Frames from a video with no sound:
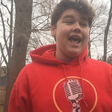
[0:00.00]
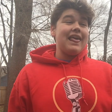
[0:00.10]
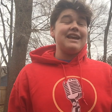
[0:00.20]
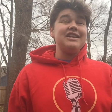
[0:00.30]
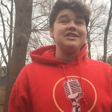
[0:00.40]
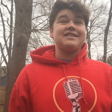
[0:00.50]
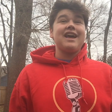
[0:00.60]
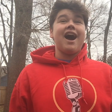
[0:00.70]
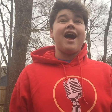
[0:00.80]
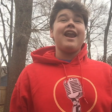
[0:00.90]
they just
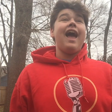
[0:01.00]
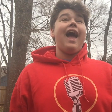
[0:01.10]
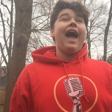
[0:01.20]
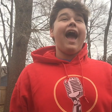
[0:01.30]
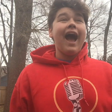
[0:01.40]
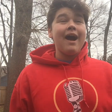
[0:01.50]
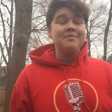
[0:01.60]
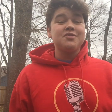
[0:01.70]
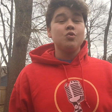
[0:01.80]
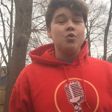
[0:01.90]
got
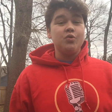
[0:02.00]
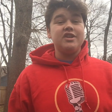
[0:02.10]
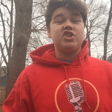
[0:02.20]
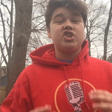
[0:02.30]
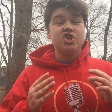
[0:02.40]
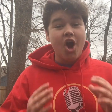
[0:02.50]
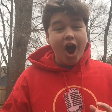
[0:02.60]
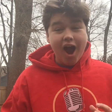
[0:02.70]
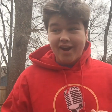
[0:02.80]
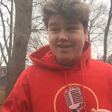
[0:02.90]
absolutely
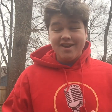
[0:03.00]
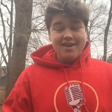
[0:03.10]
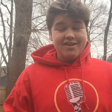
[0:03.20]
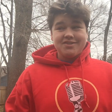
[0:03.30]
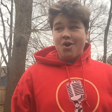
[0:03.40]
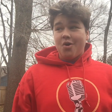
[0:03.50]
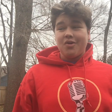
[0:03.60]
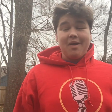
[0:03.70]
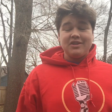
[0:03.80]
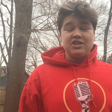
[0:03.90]
shocked. So,
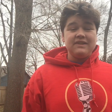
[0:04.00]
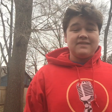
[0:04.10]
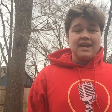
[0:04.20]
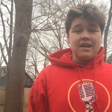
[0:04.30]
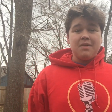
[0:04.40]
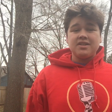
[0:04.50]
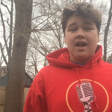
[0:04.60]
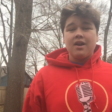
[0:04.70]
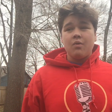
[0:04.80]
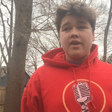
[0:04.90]
I mean, Chiefs Kingdom, I just
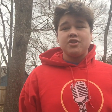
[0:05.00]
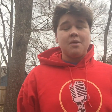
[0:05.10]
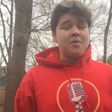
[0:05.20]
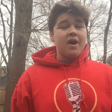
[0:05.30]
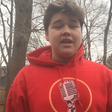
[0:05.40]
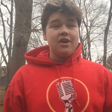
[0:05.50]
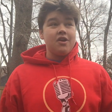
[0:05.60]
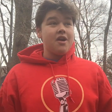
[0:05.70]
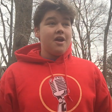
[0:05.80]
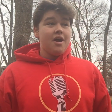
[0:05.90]
kind of wanted to jump on
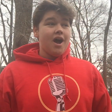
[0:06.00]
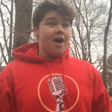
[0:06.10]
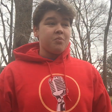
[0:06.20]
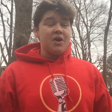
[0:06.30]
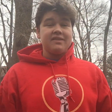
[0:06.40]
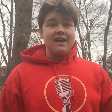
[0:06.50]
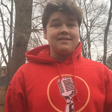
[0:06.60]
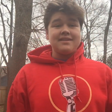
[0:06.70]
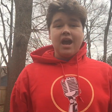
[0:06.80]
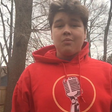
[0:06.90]
here, break
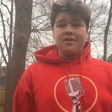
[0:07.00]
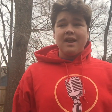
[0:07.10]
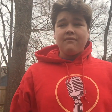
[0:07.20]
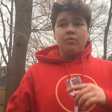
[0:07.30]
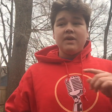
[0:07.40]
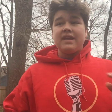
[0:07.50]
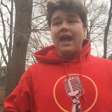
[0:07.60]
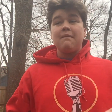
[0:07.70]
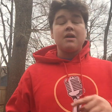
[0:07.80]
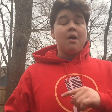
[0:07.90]
that down. We're going to have a
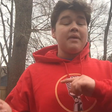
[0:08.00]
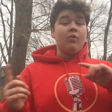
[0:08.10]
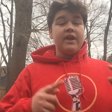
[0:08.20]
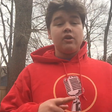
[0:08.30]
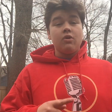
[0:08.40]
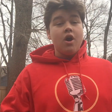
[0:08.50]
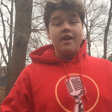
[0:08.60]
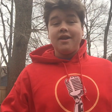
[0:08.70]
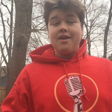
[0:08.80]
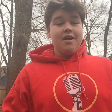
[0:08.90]
recap coming later on,